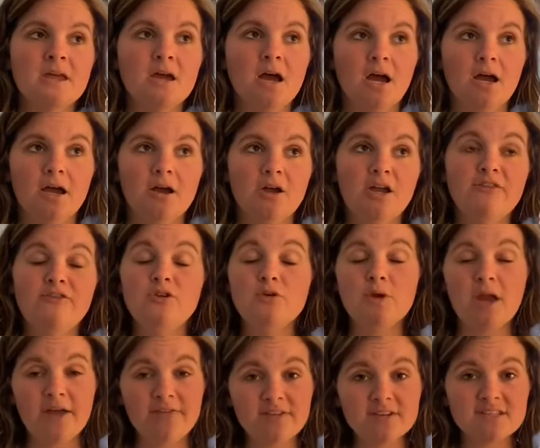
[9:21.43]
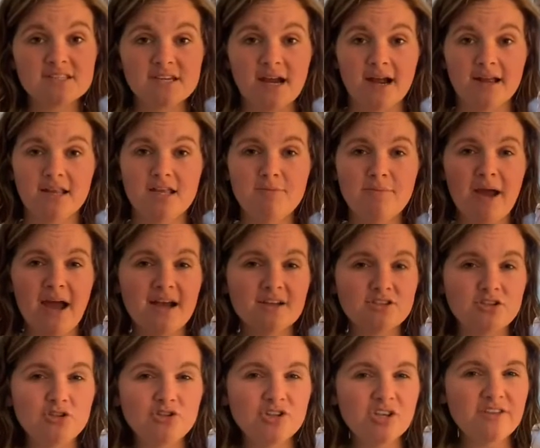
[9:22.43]
If you get the styling
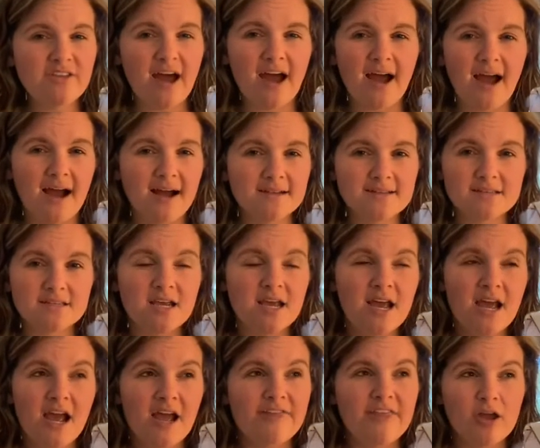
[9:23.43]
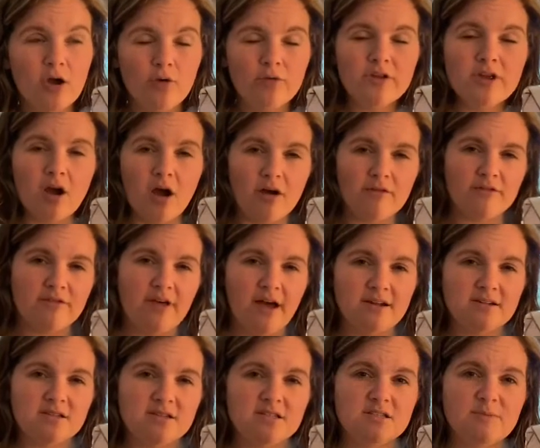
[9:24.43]
pass, usually they only offer
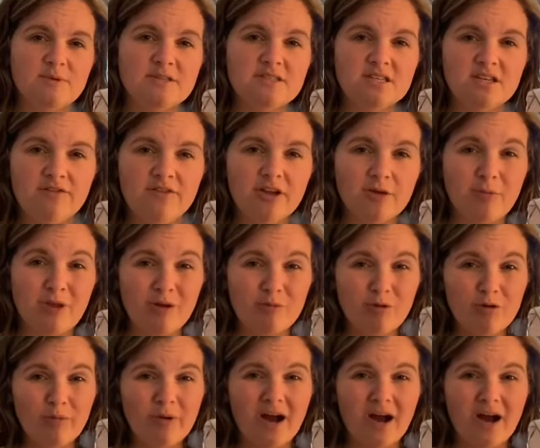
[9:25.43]
that to specific people,